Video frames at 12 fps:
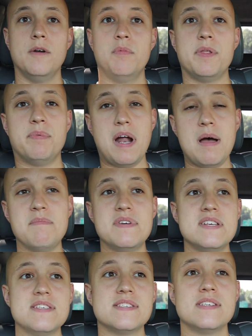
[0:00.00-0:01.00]
But the problem
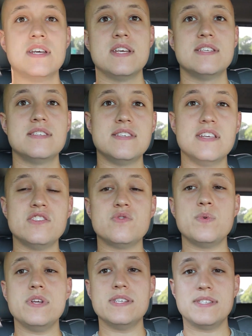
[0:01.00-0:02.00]
is, since
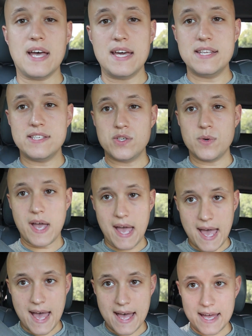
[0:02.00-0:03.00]
we decided to
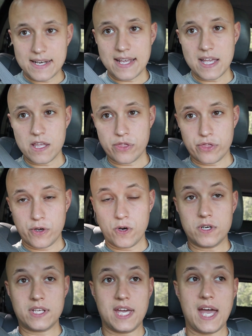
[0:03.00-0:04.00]
add a
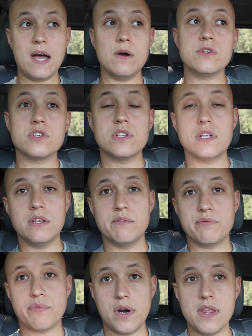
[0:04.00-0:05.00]
3rd couch
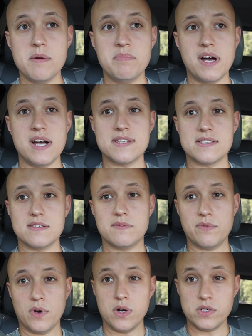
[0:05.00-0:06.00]
in front of the bus
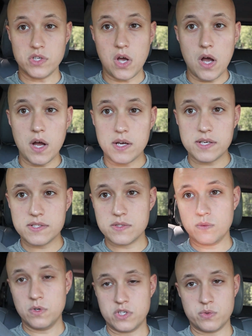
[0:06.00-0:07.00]
for our dogs,
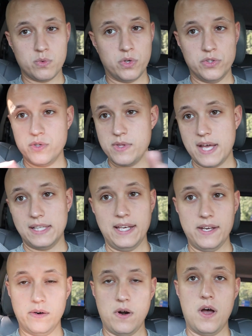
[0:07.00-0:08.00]
which we'll do that
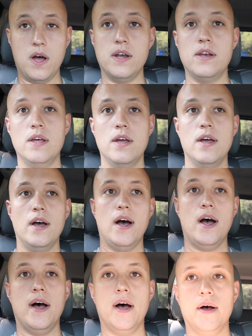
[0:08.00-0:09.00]
later
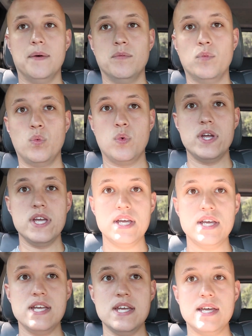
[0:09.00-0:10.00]
on,
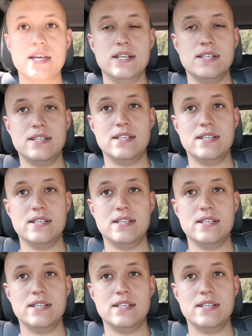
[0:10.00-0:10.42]
we